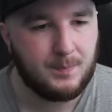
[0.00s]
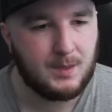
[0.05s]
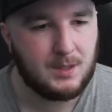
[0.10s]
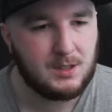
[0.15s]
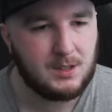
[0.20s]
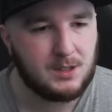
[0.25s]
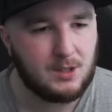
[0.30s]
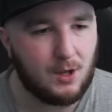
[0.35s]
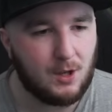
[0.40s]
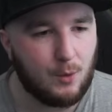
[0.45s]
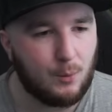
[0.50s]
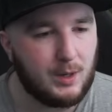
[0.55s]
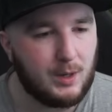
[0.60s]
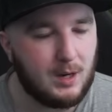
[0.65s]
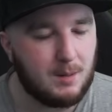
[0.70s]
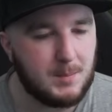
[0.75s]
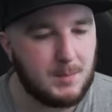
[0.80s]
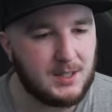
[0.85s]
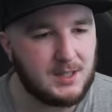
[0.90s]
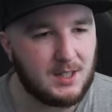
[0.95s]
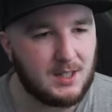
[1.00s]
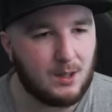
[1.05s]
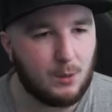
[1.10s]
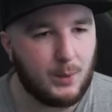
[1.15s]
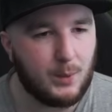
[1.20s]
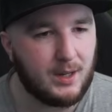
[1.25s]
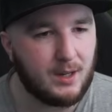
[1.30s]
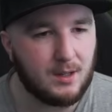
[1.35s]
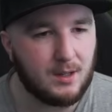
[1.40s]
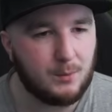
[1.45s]
So we are missing a
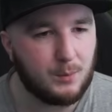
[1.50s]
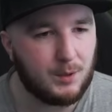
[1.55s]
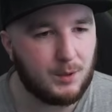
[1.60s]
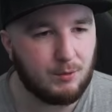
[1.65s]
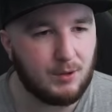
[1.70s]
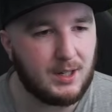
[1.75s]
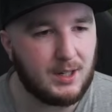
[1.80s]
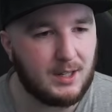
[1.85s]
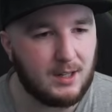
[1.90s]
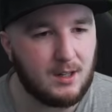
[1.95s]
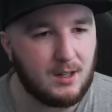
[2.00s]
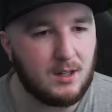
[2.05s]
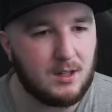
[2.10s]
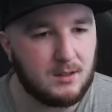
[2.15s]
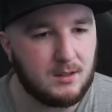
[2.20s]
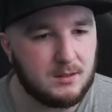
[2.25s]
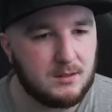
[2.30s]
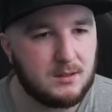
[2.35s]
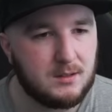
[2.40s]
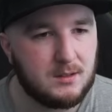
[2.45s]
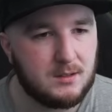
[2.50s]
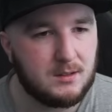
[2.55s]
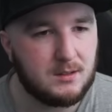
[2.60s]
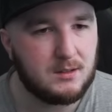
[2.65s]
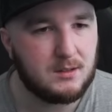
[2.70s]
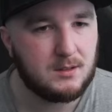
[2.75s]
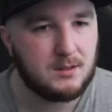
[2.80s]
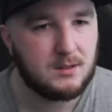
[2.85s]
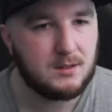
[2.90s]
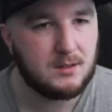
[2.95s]
winger. We really are.
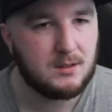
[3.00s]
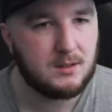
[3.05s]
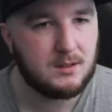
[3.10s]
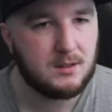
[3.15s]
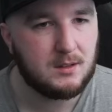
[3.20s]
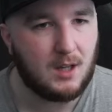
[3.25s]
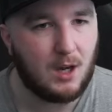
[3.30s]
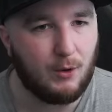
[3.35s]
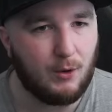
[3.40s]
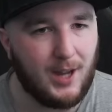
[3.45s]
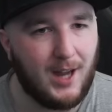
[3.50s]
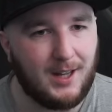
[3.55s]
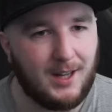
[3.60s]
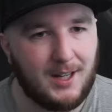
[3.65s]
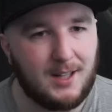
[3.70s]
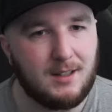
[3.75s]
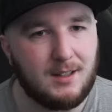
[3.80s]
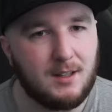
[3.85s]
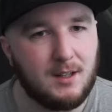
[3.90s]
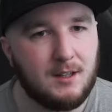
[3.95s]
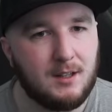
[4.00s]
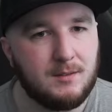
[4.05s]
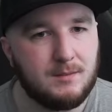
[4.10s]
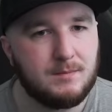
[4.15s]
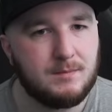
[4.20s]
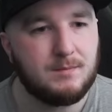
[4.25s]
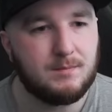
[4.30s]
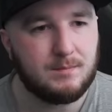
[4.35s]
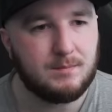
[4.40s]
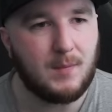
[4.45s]
I'll get Quina.
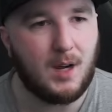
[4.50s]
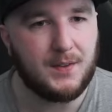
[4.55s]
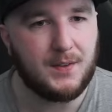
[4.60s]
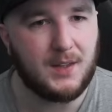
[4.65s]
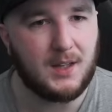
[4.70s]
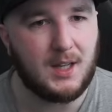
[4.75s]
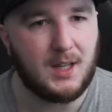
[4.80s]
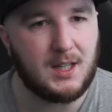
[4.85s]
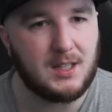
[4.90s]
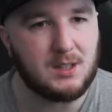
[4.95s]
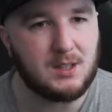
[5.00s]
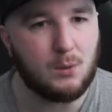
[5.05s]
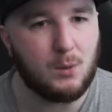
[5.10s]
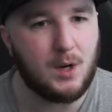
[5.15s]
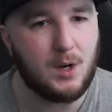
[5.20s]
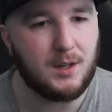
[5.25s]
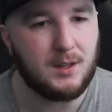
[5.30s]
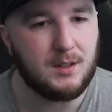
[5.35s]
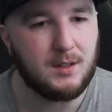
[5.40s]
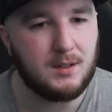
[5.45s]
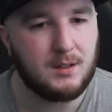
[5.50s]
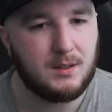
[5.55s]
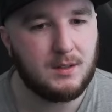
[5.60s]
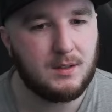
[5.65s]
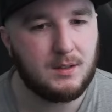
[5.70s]
I think he's the one.